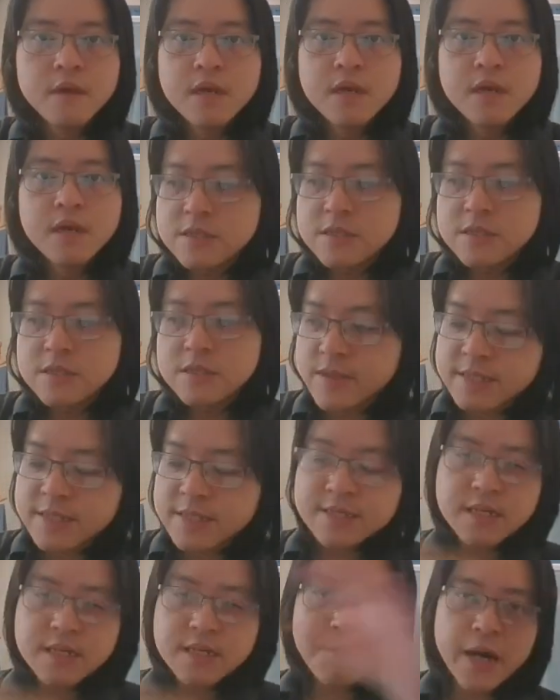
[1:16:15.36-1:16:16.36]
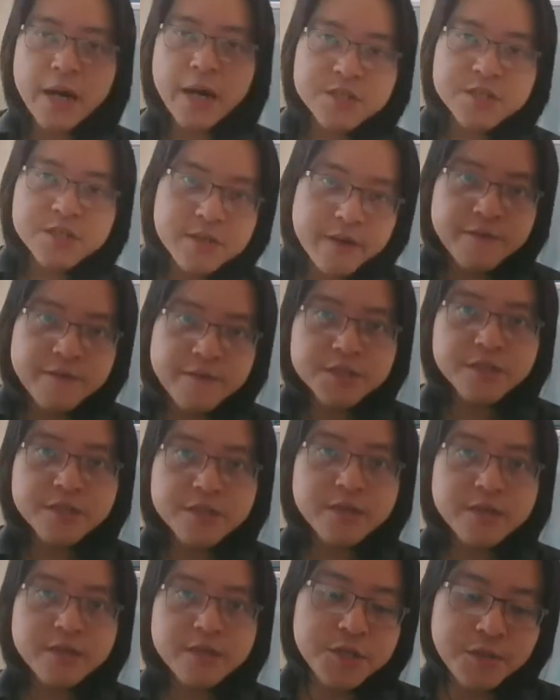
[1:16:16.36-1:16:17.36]
so this is a partial differential
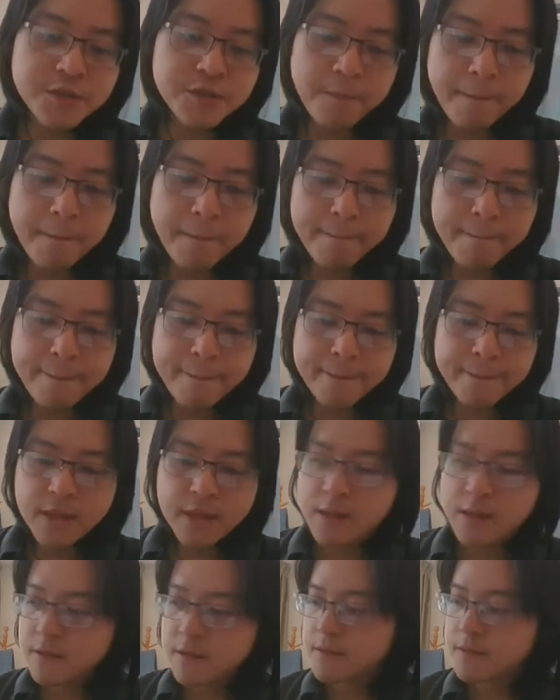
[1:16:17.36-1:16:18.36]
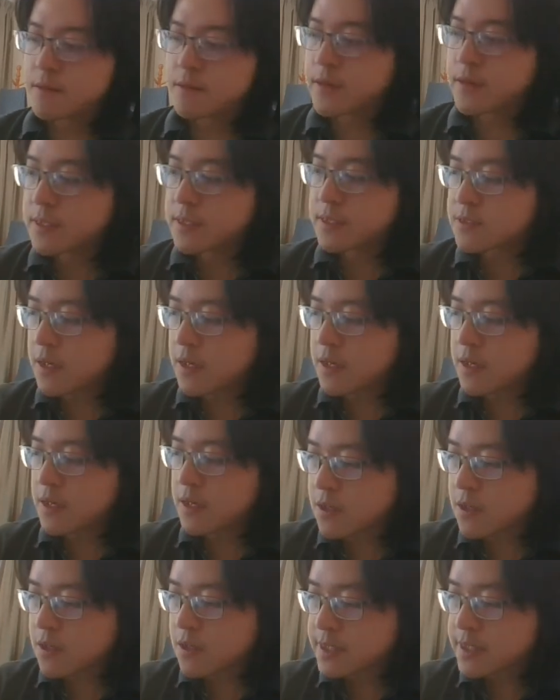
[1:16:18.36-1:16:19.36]
equation, right? So I'll just
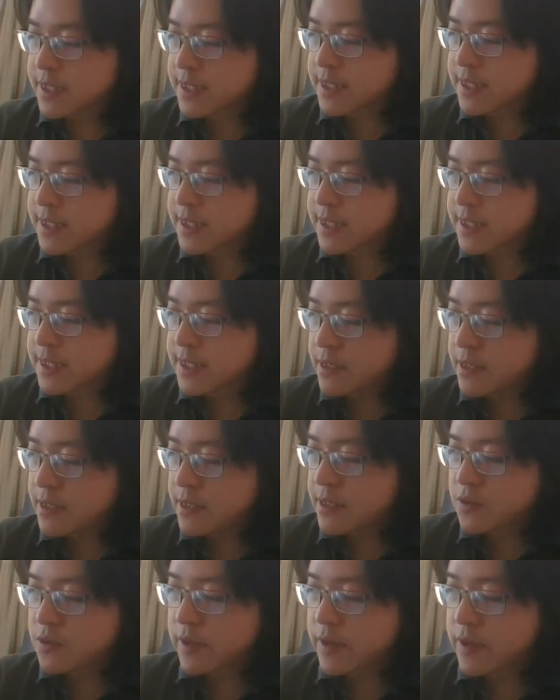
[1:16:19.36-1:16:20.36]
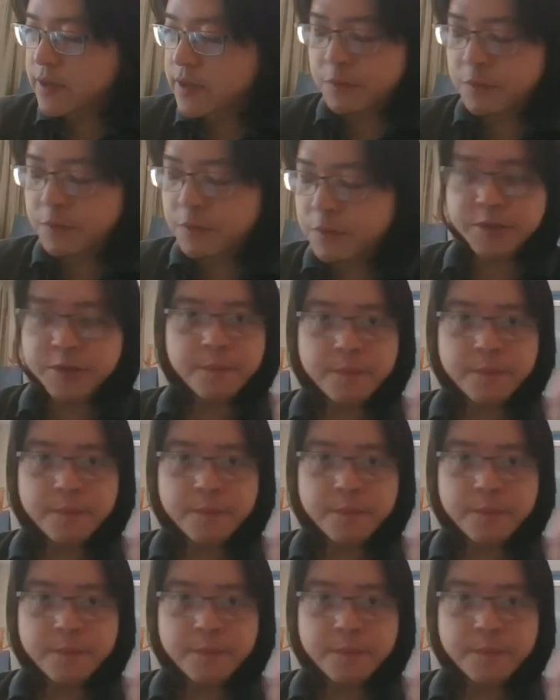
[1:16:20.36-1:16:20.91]
call this SE, Schrödinger equation.